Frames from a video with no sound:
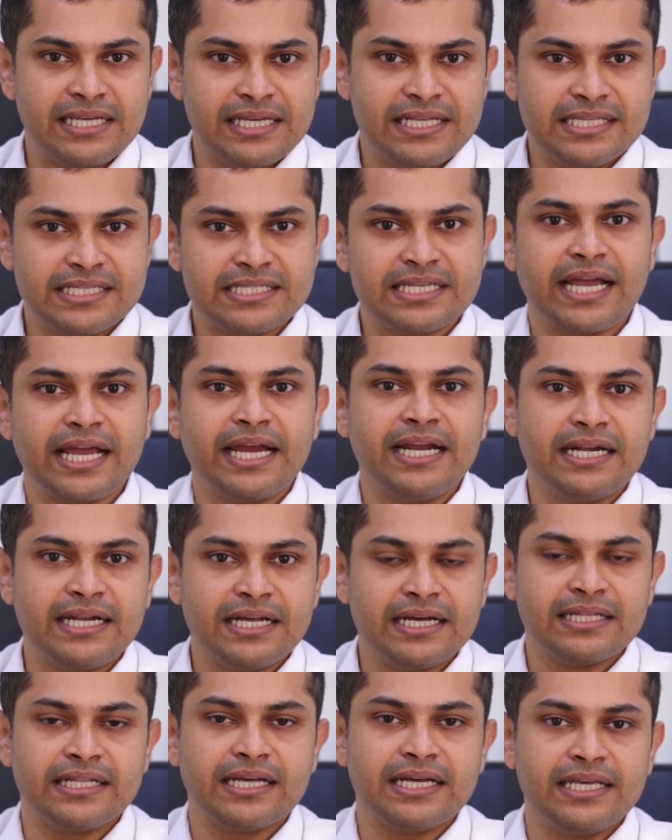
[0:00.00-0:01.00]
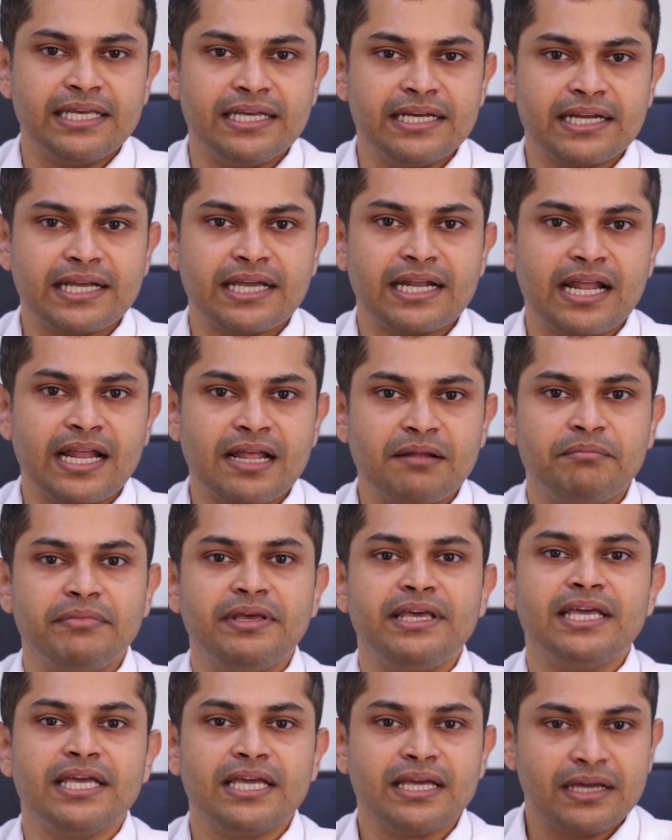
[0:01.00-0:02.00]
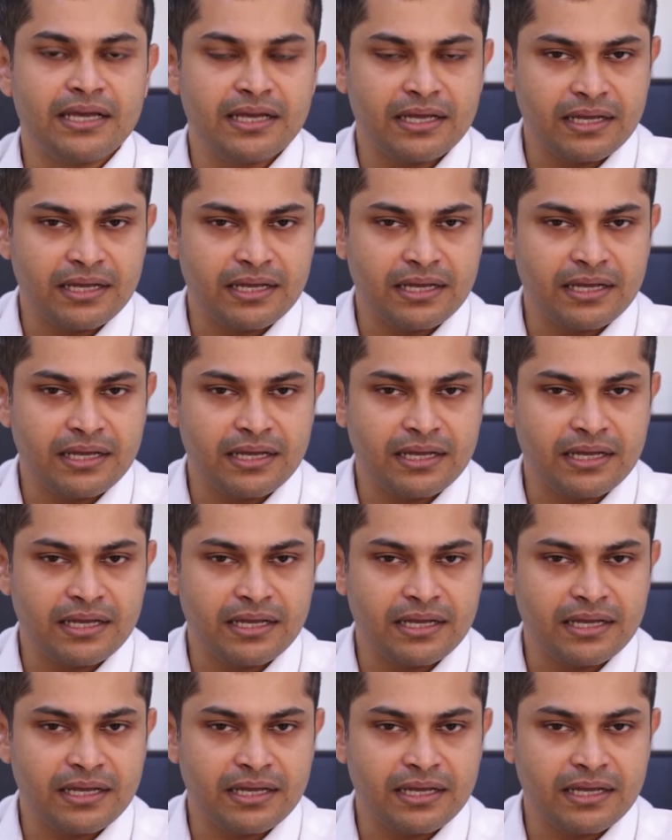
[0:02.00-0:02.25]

inside the ear canal being